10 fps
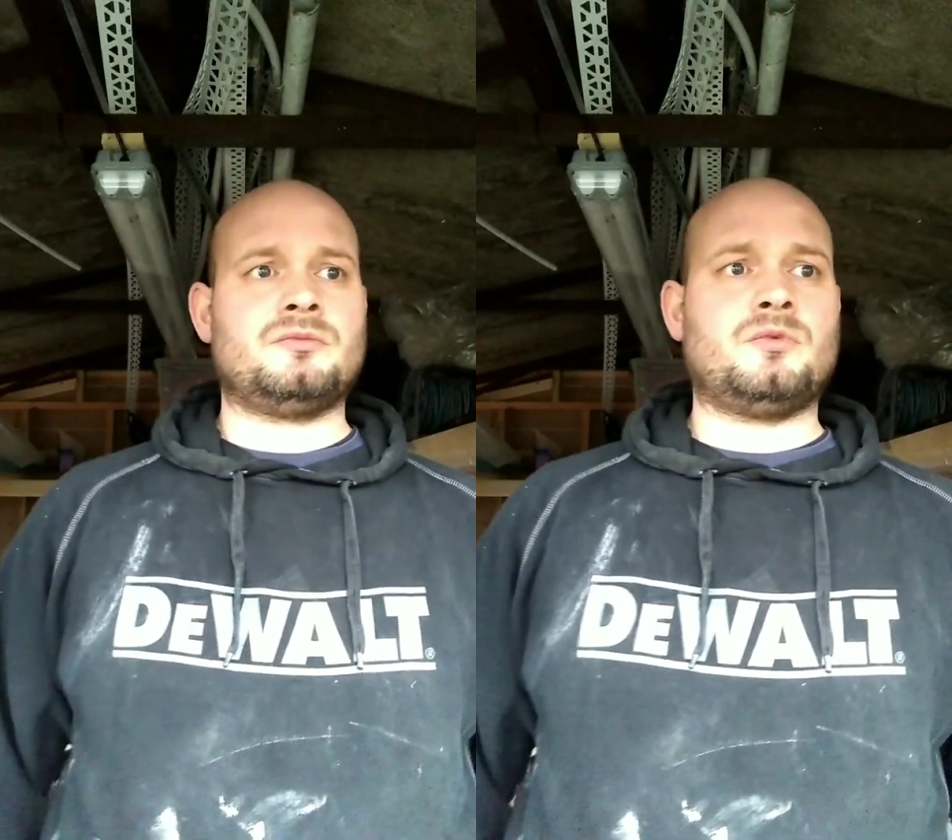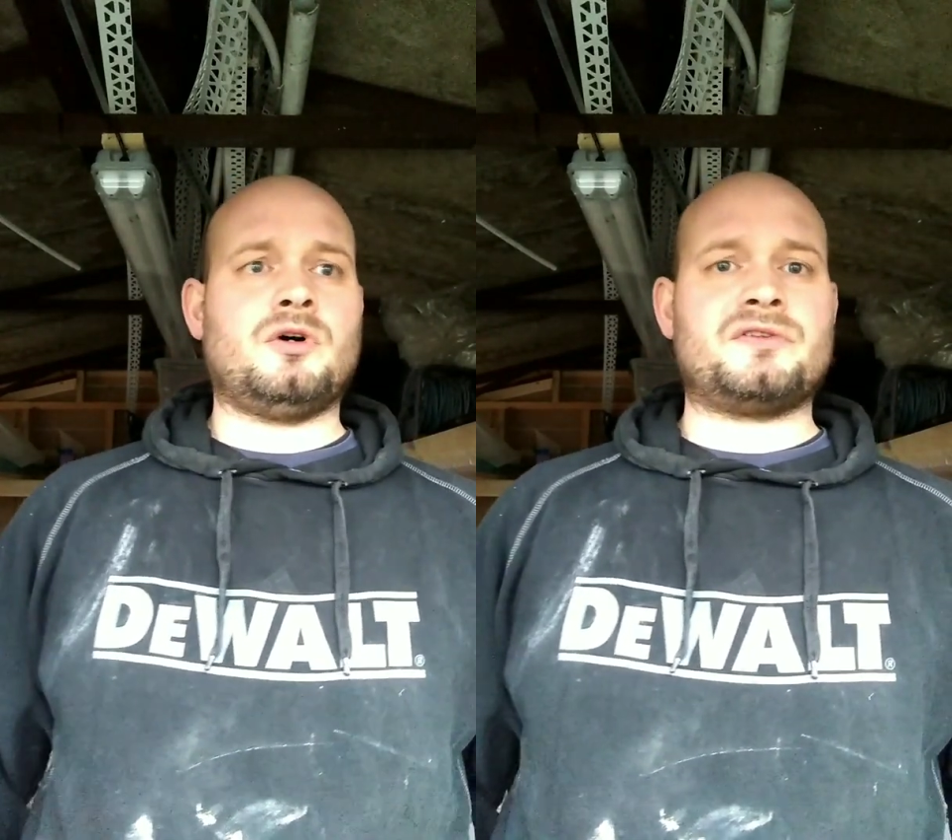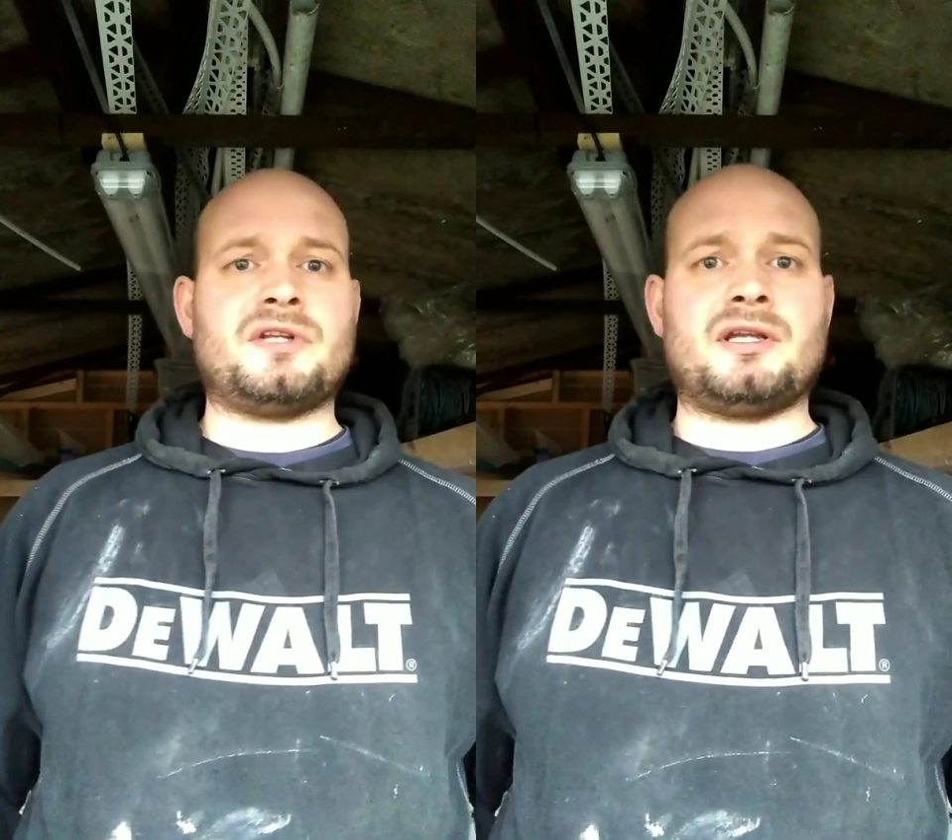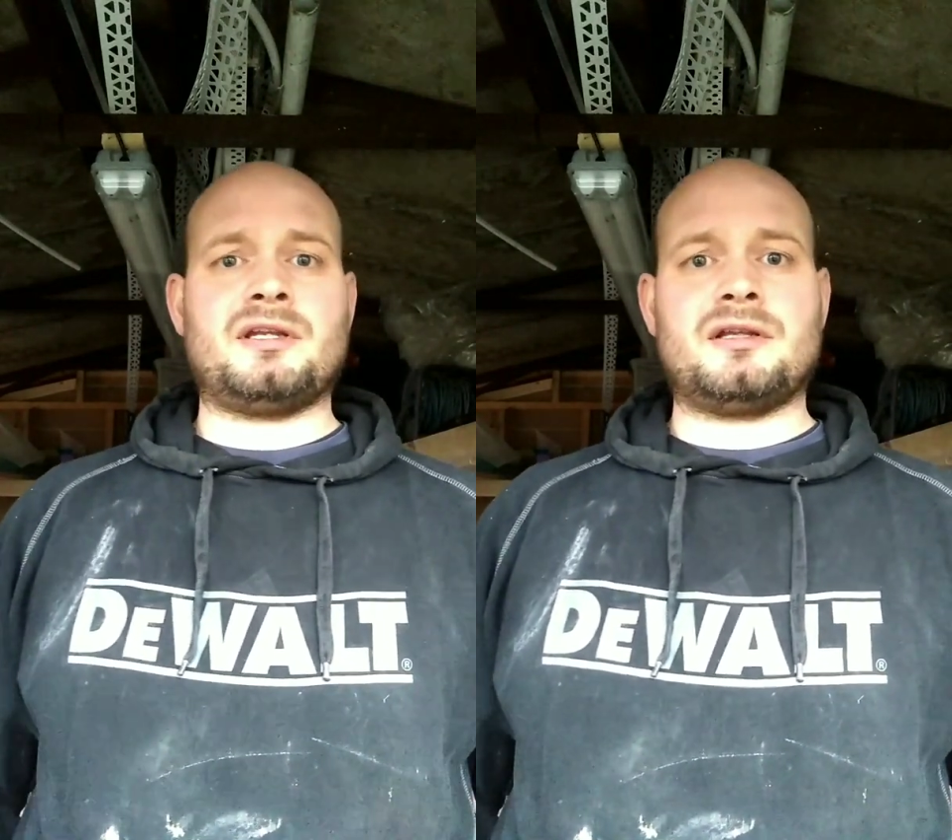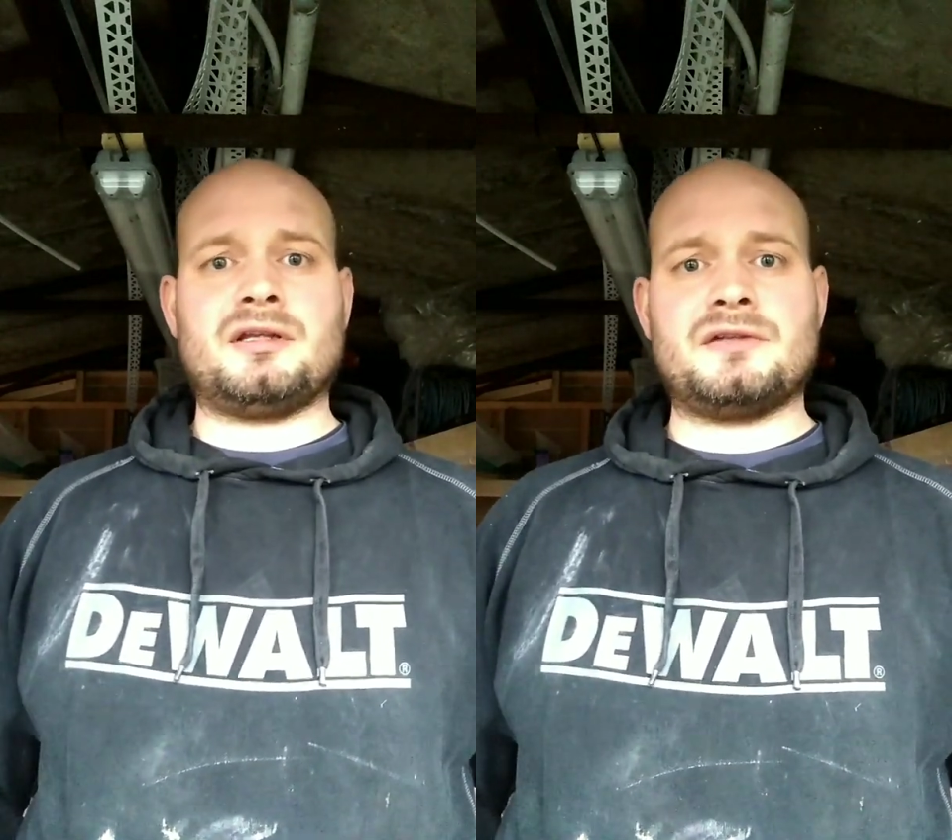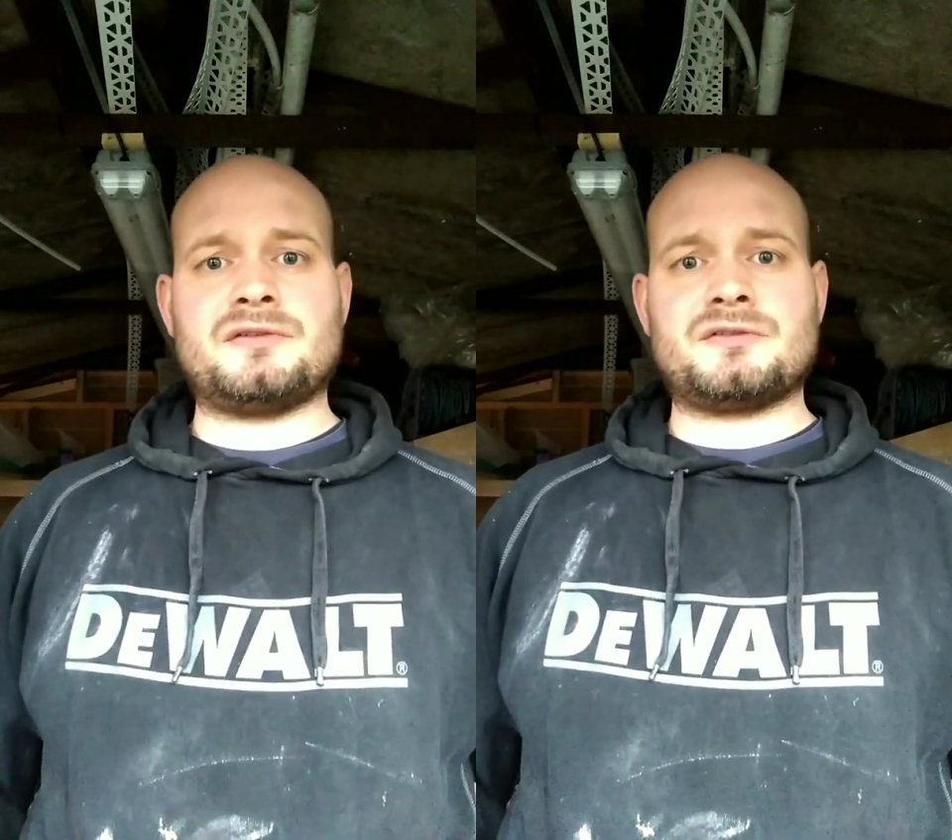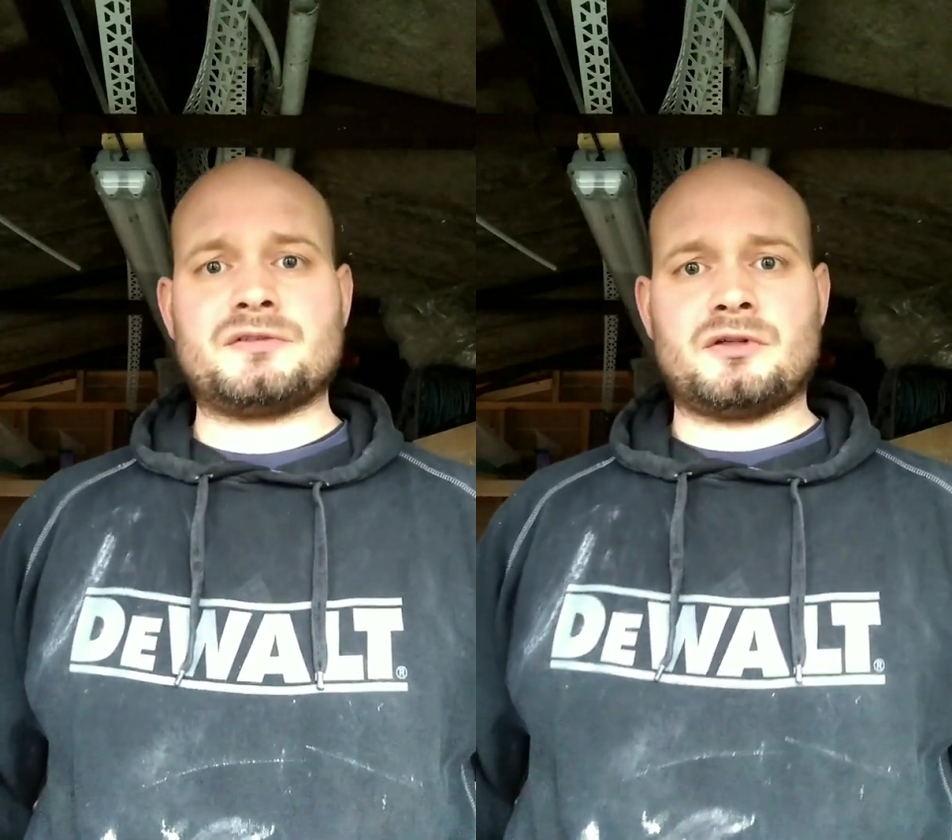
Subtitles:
what I did is